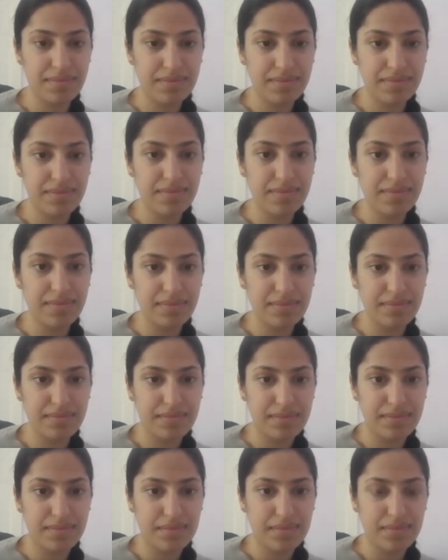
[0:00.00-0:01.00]

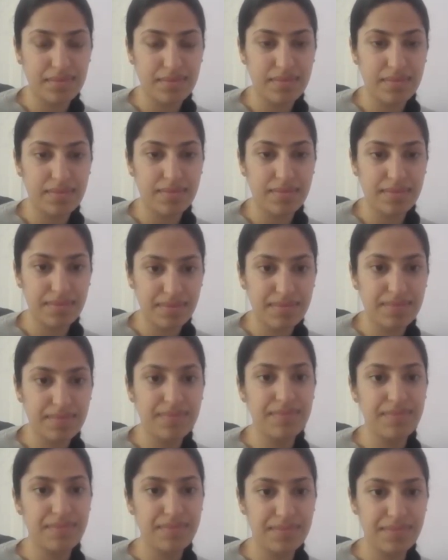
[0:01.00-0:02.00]

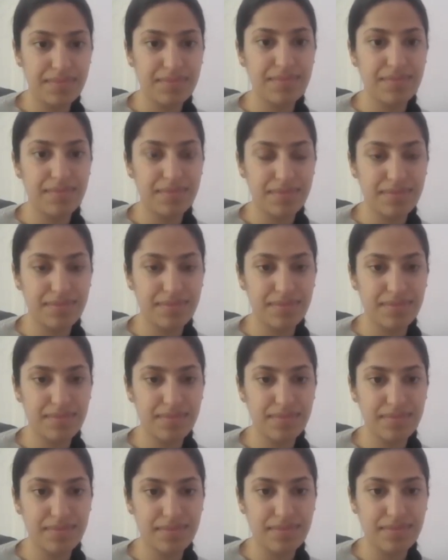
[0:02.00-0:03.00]

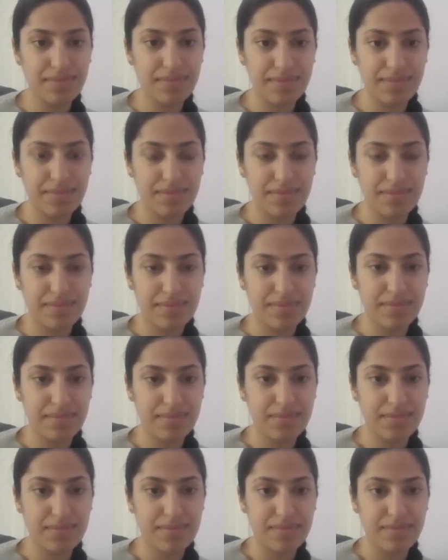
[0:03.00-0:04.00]

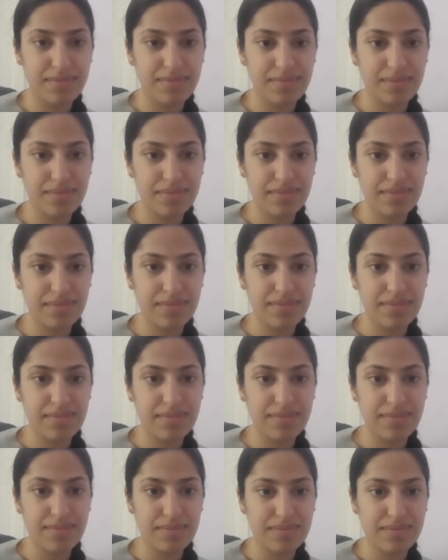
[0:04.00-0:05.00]

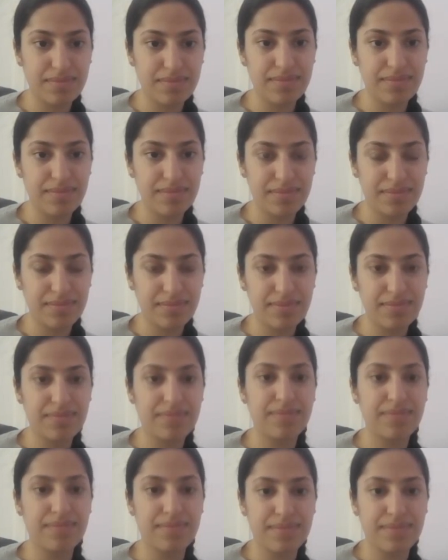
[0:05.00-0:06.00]

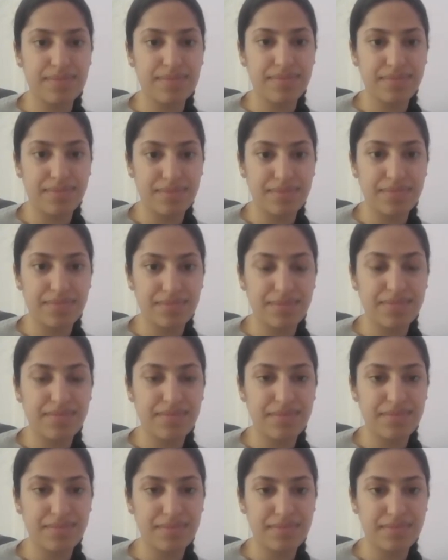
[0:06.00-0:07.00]

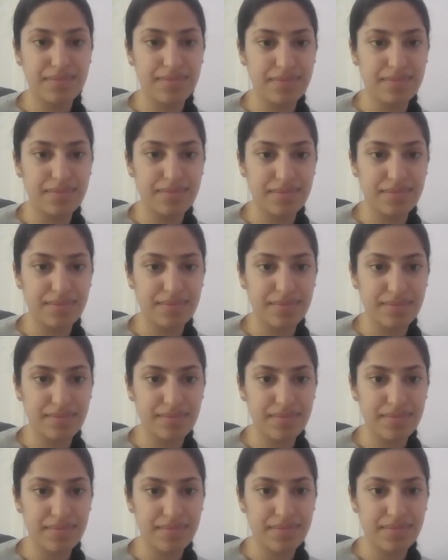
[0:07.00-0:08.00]
The person shown says nothing.